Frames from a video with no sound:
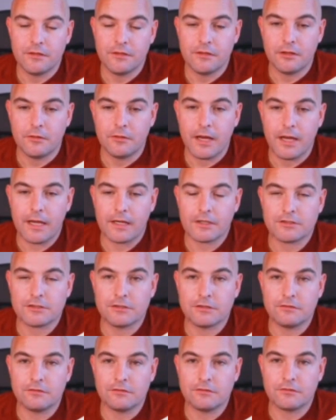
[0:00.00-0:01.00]
actions you're
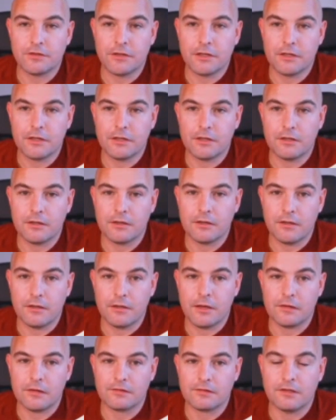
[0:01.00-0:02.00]
taking as
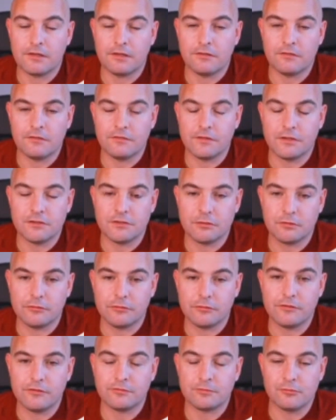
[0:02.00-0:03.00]
an individual or in
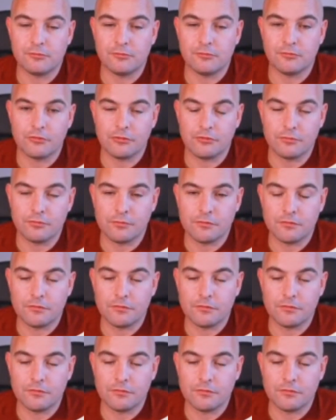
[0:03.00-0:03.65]
small groups.